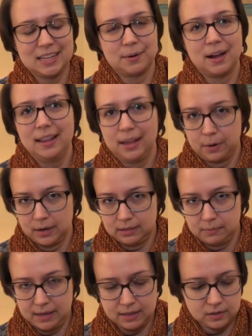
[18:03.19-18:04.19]
They were on
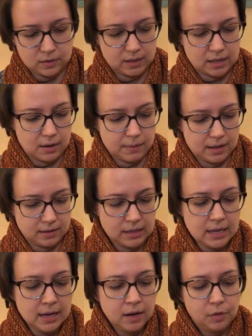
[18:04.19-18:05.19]
DPN, so I thought, well,
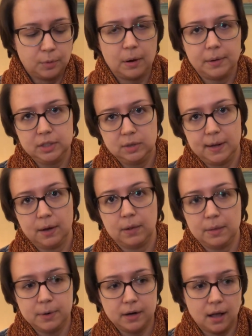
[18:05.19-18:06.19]
they're probably too big.
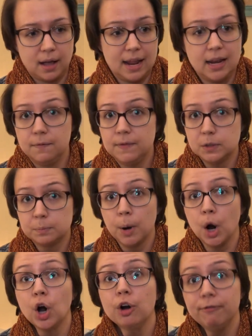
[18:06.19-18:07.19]
Well, I put it on and it fits
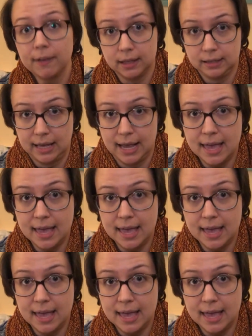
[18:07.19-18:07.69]
perfectly.